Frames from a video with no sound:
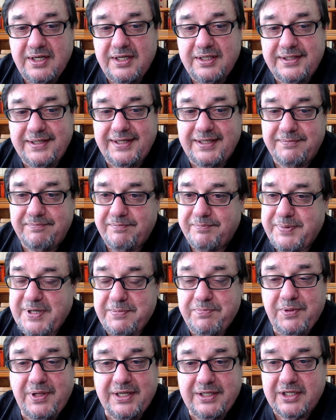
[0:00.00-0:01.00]
that
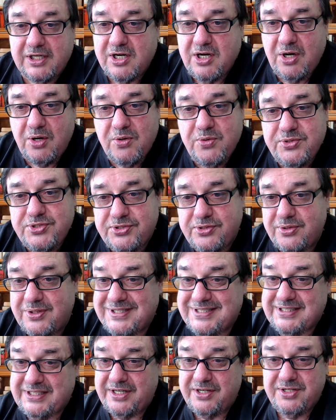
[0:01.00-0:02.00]
people on the coast are
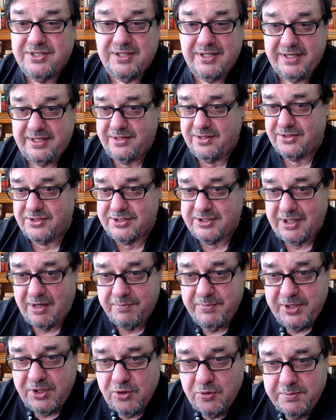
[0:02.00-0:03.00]
essentially, they're
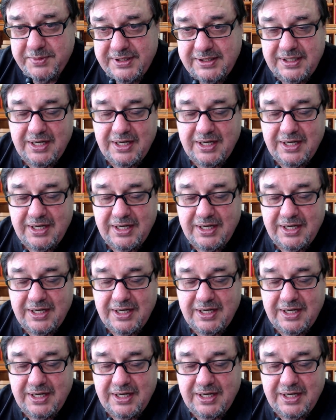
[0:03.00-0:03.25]
subhuman.